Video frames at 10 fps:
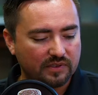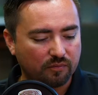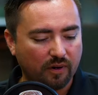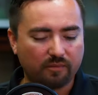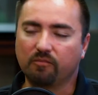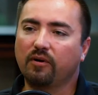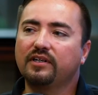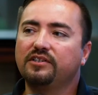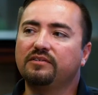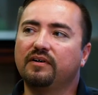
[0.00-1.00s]
so what what
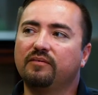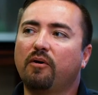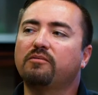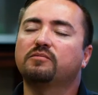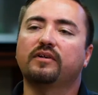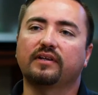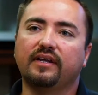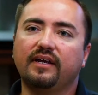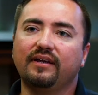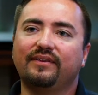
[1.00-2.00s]
did you what was one of the
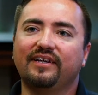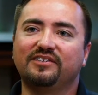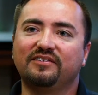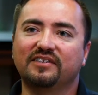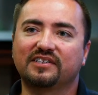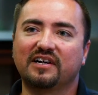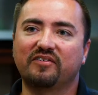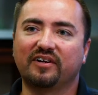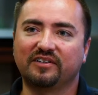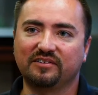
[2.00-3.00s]
key things you
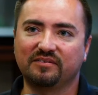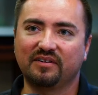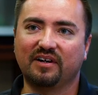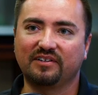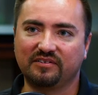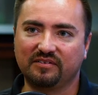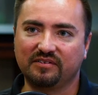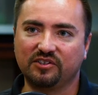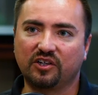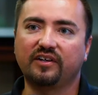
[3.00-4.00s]
discovered on your on your
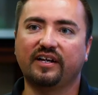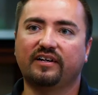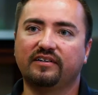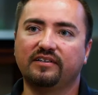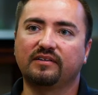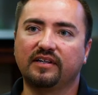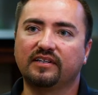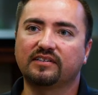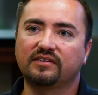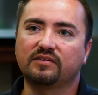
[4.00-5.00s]
journey out here to get
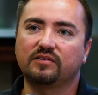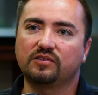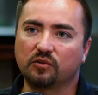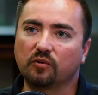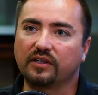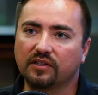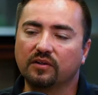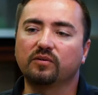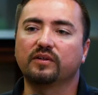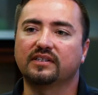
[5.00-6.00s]
this story
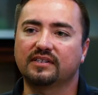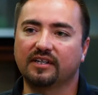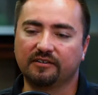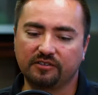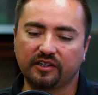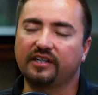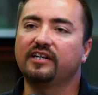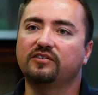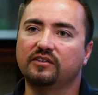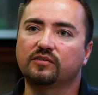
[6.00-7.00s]
told this uh, Cherokee
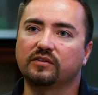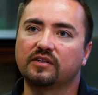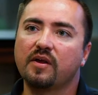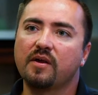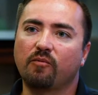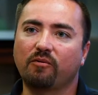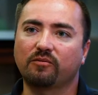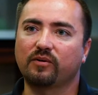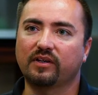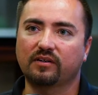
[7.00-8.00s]
history and stories? What
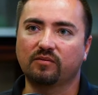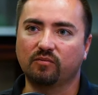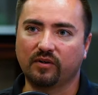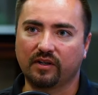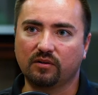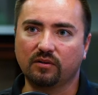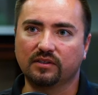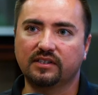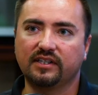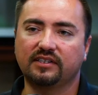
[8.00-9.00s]
were one of the one of the
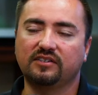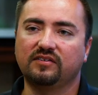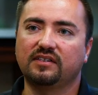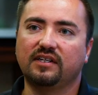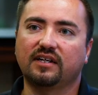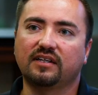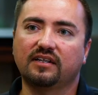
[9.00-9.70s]
coolest things that you've seen out